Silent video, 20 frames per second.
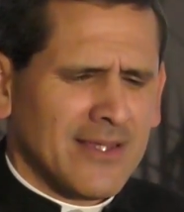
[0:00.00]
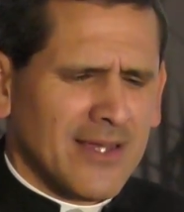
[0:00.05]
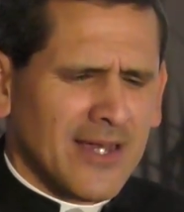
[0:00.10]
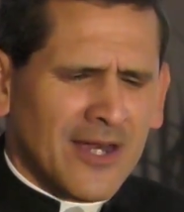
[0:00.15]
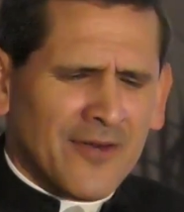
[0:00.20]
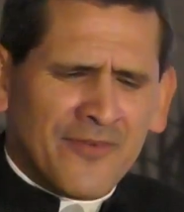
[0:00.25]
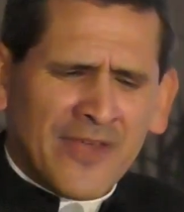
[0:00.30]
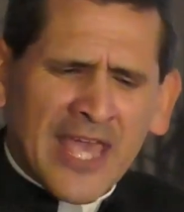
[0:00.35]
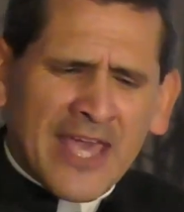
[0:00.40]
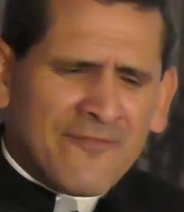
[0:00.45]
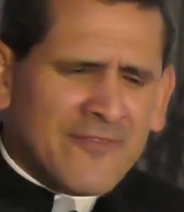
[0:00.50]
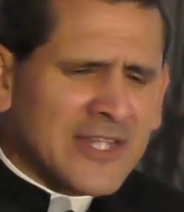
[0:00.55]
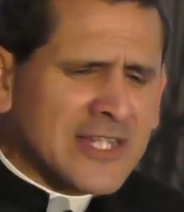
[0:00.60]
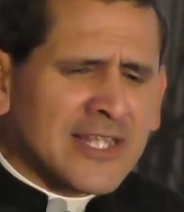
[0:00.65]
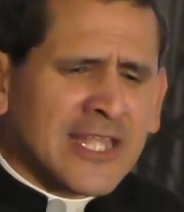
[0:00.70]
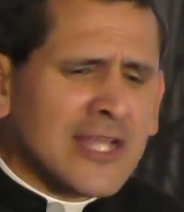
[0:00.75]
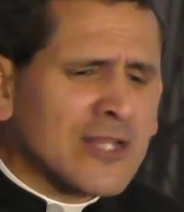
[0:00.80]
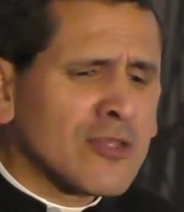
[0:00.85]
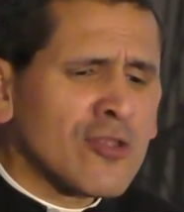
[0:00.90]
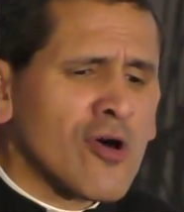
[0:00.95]
of
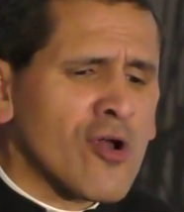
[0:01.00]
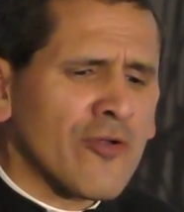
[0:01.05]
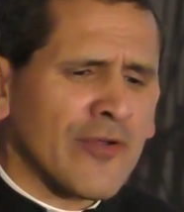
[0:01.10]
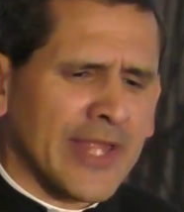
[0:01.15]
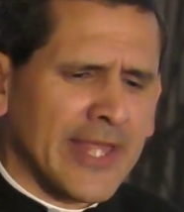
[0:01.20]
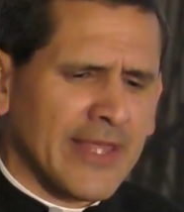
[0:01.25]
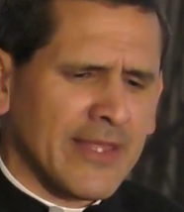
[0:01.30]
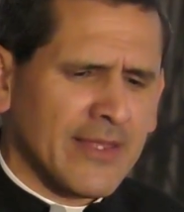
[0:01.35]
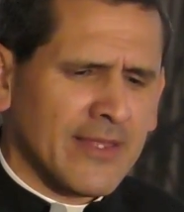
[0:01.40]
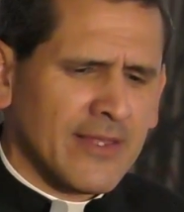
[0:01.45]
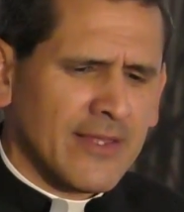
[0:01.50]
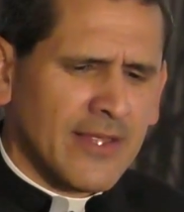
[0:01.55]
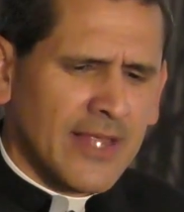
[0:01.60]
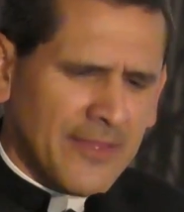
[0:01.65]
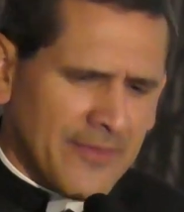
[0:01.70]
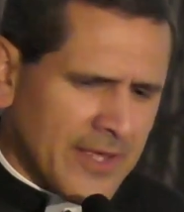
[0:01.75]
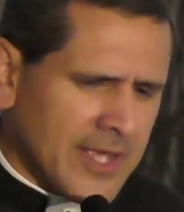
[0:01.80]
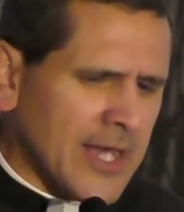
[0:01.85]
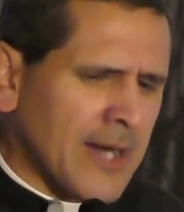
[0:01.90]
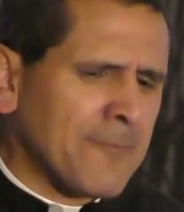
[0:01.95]
heavenly glory
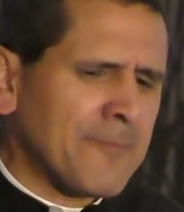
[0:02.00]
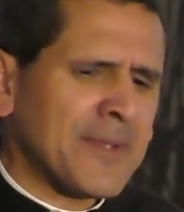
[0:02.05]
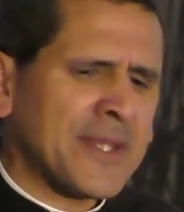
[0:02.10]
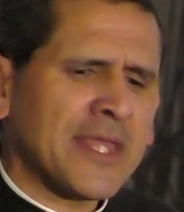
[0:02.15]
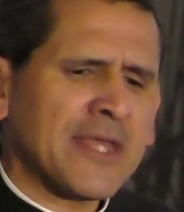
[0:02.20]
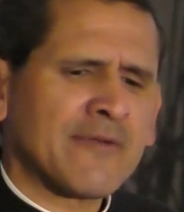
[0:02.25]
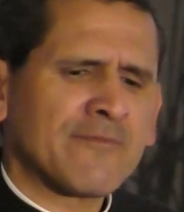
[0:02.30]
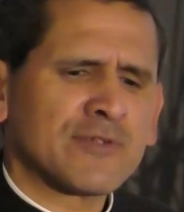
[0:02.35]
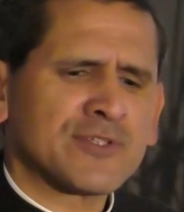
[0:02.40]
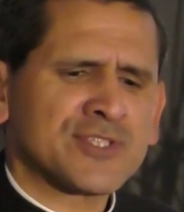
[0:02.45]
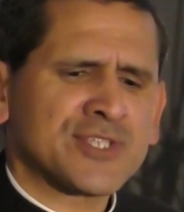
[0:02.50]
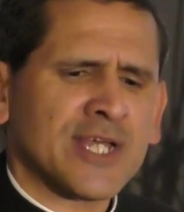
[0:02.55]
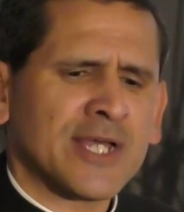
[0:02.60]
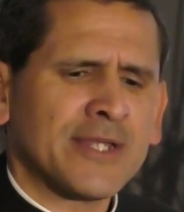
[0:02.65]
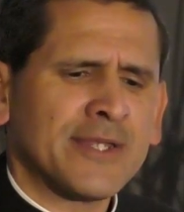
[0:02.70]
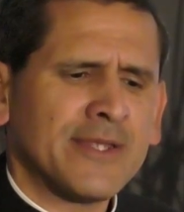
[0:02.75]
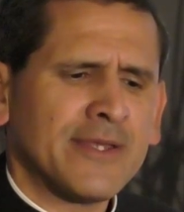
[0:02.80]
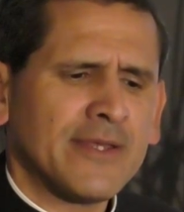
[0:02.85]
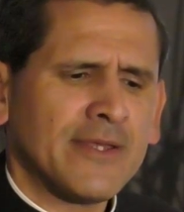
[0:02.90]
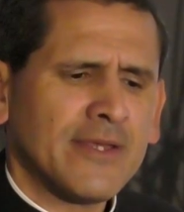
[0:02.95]
in the company of her Son.